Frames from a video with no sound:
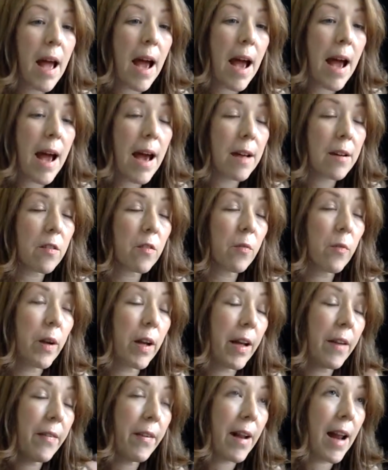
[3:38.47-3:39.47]
And
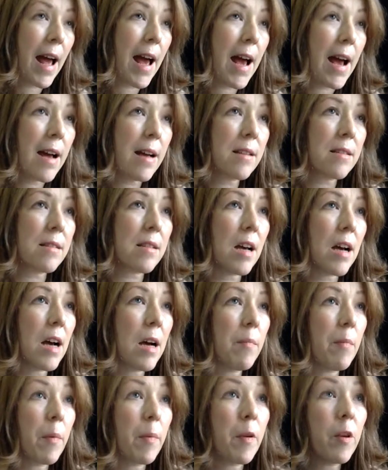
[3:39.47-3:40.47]
if it has
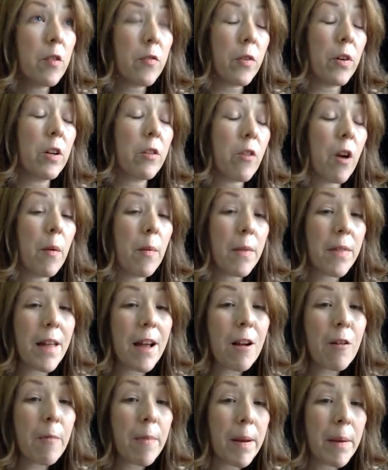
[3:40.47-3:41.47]
a beautiful
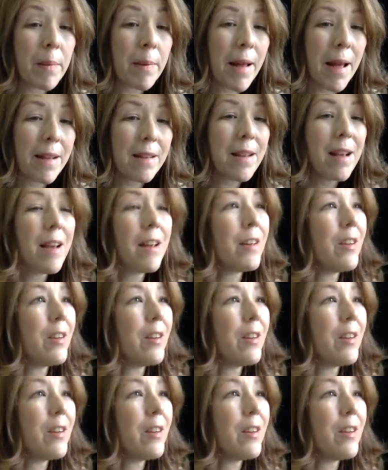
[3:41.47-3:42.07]
aromatherapy blend,